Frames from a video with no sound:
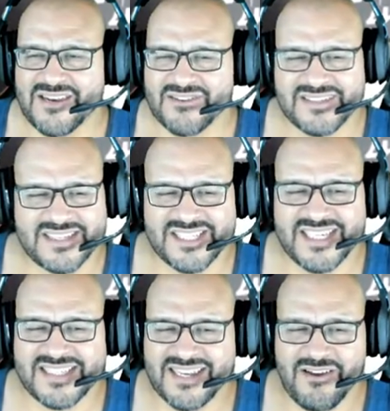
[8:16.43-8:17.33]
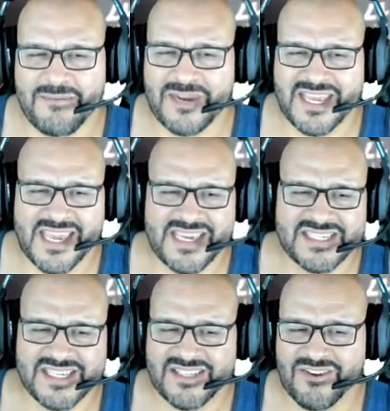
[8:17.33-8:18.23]
You know, it's a cheesy little
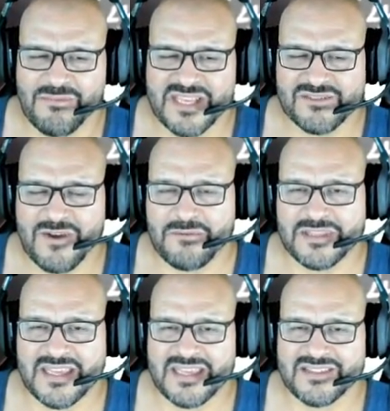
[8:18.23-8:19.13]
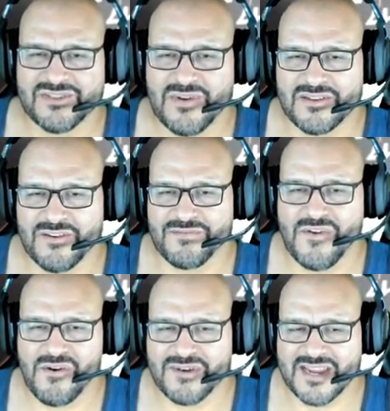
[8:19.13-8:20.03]
application. You can mess around with it too on your
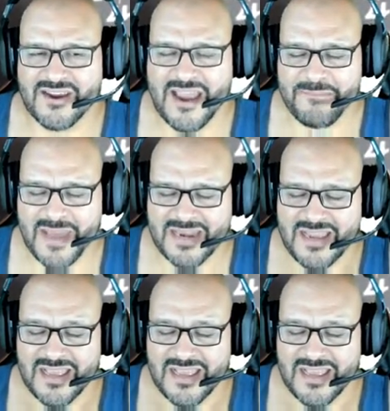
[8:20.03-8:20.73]
phone, on your iPad.